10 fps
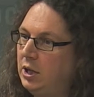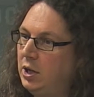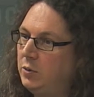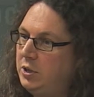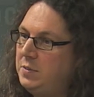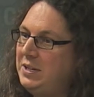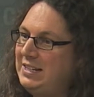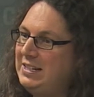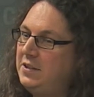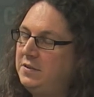which means
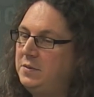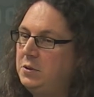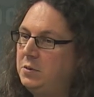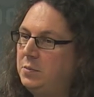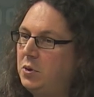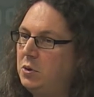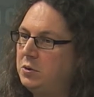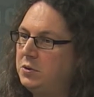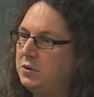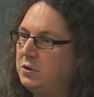it gives you
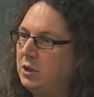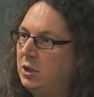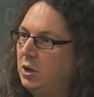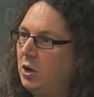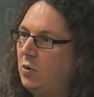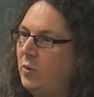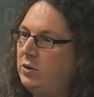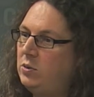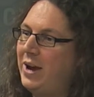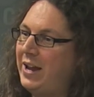both a way
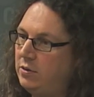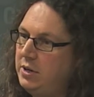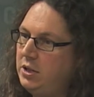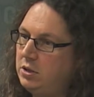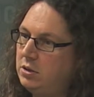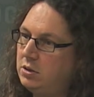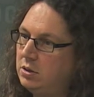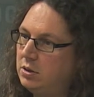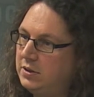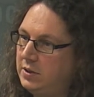to enrich
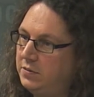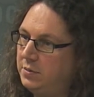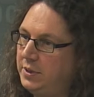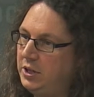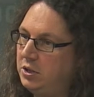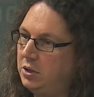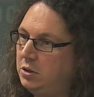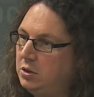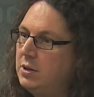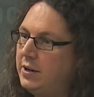the information
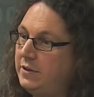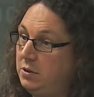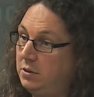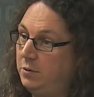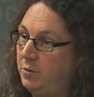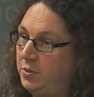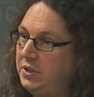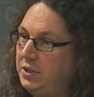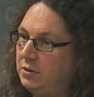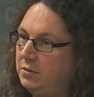you have in your
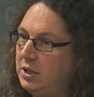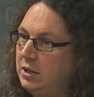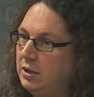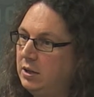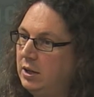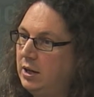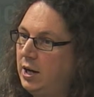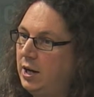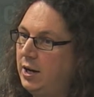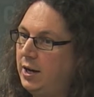repository
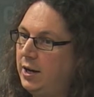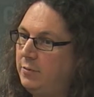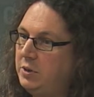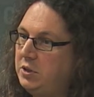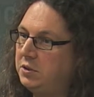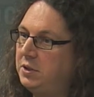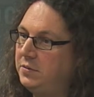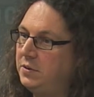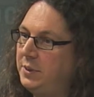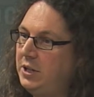with other
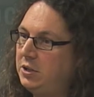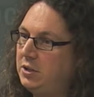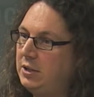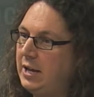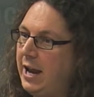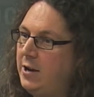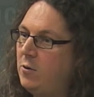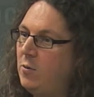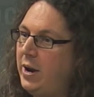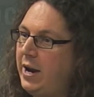information, and a
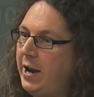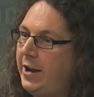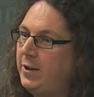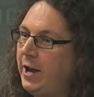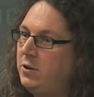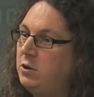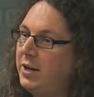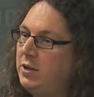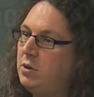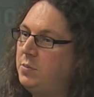way and new
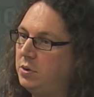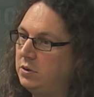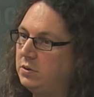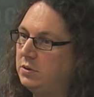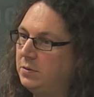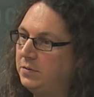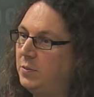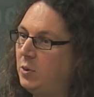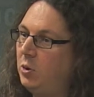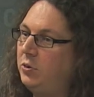entry points
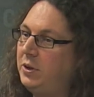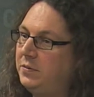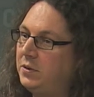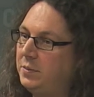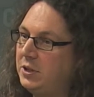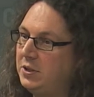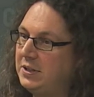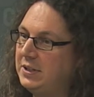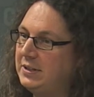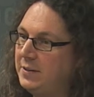from other information
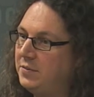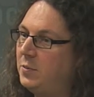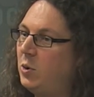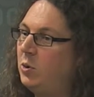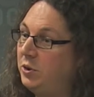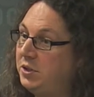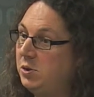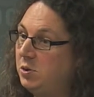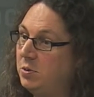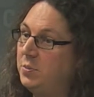systems, from other
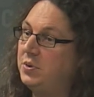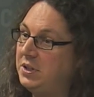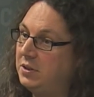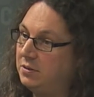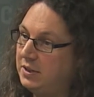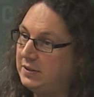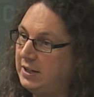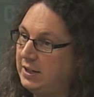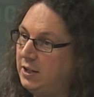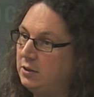digital repositories
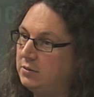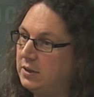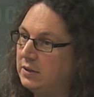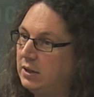getting into it.